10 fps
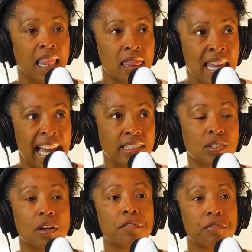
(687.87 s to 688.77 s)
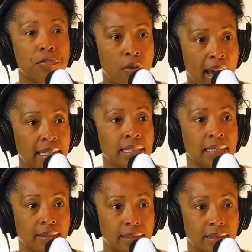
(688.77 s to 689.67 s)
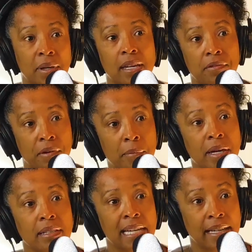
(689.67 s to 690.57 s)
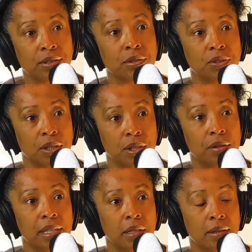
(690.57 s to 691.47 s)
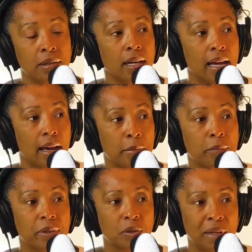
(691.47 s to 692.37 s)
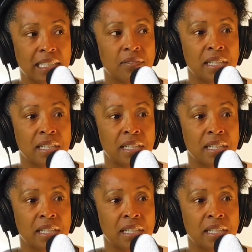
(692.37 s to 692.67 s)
that's frightening to me from a national security perspective.